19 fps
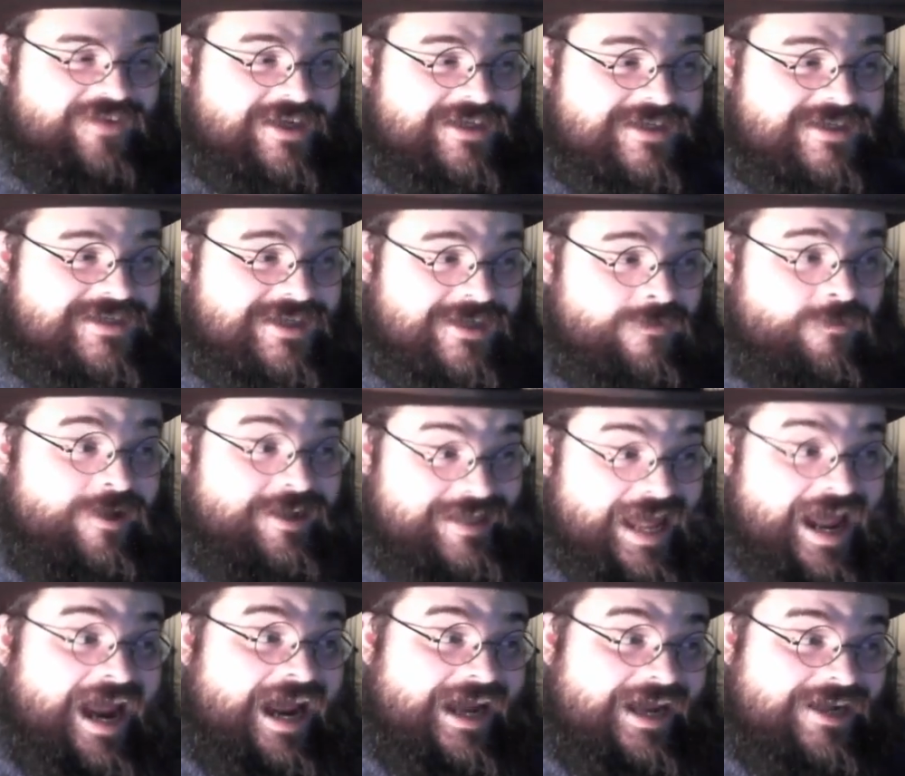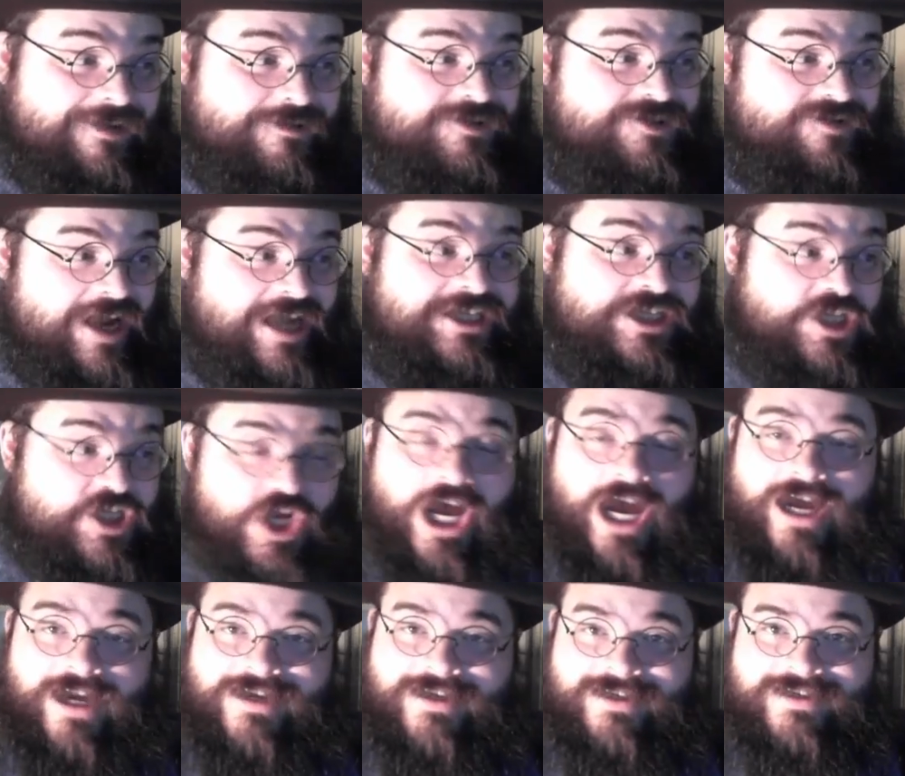I just didn't want the ad. I was trying to
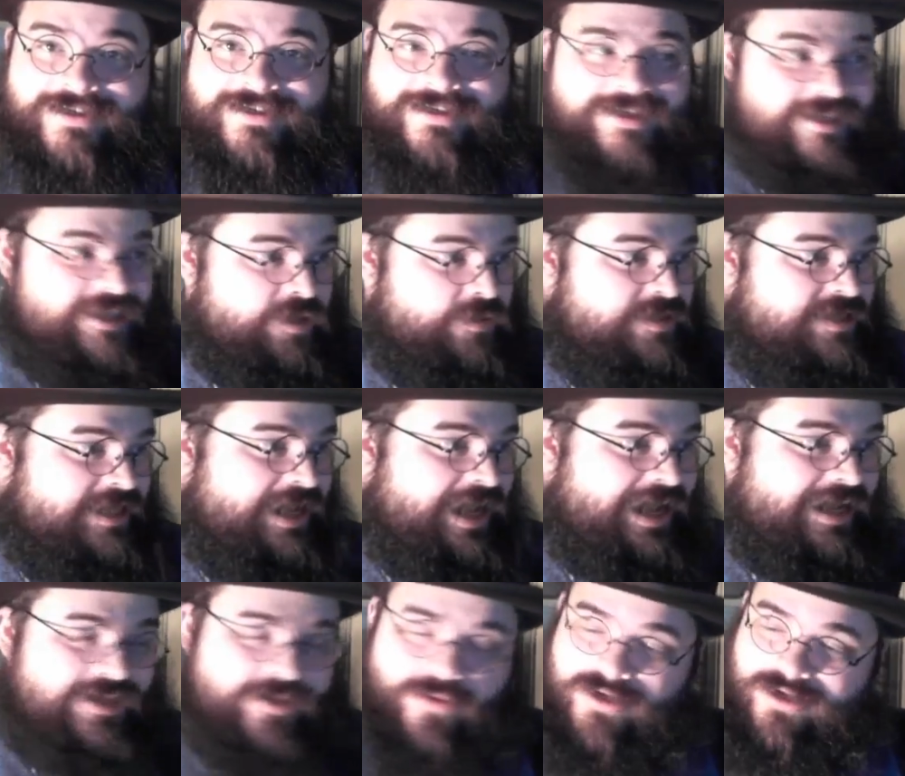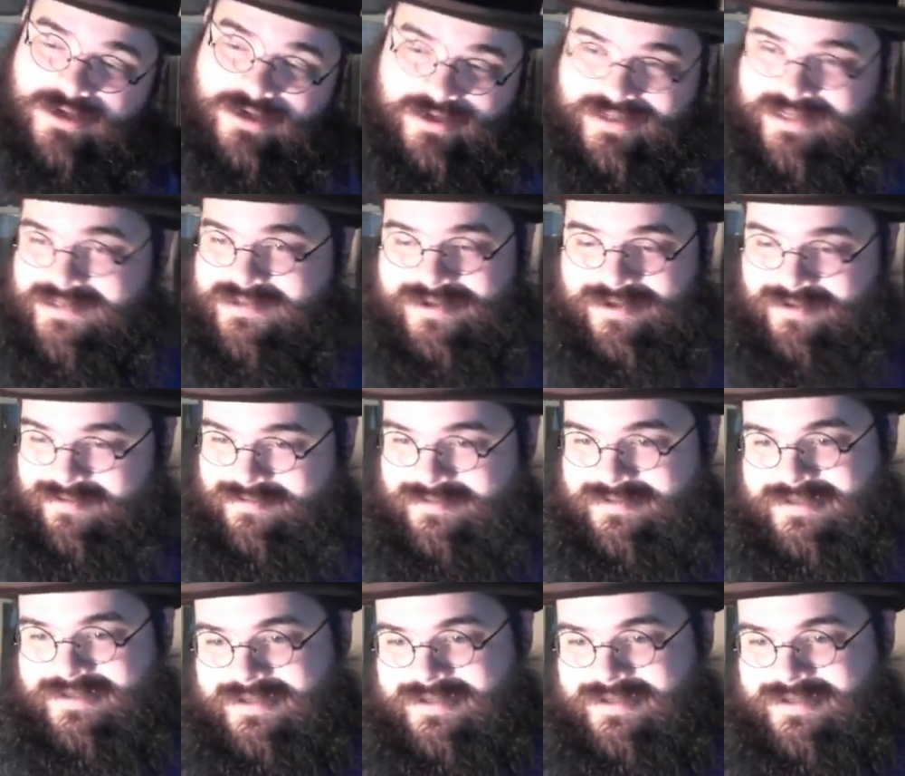talk, and there was an ad going on, that's all.